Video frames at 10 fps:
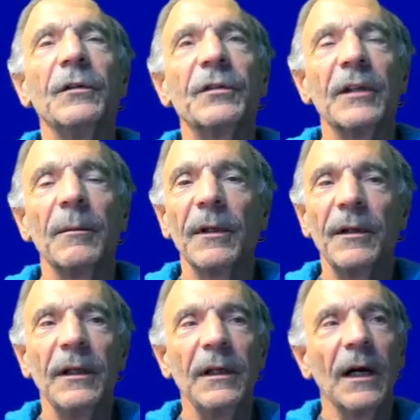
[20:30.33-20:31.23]
Some
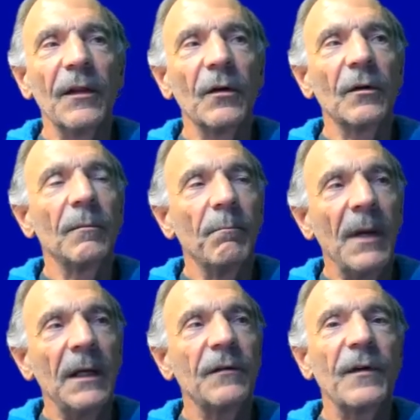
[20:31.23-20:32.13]
of the other
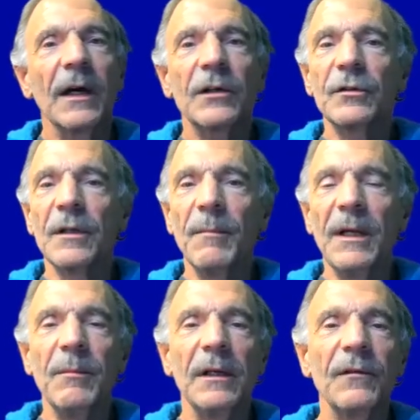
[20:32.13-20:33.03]
manufacturer, the
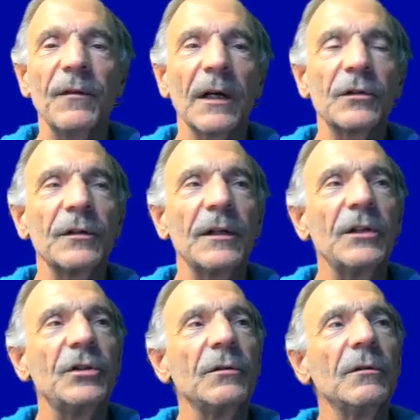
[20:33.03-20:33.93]
main manufacturer
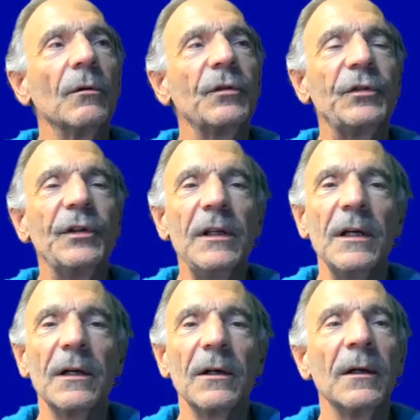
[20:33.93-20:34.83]
that you don't see
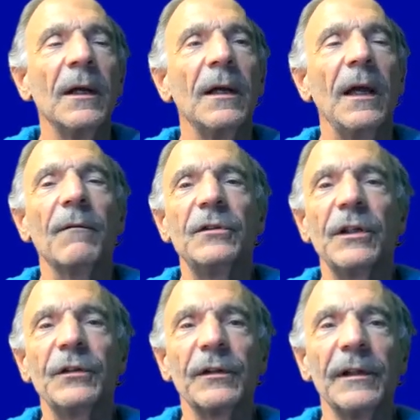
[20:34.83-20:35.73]
here, have
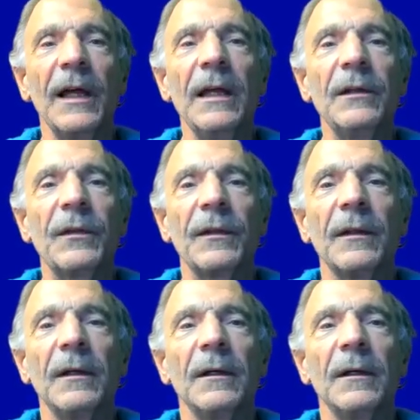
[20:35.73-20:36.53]
just length,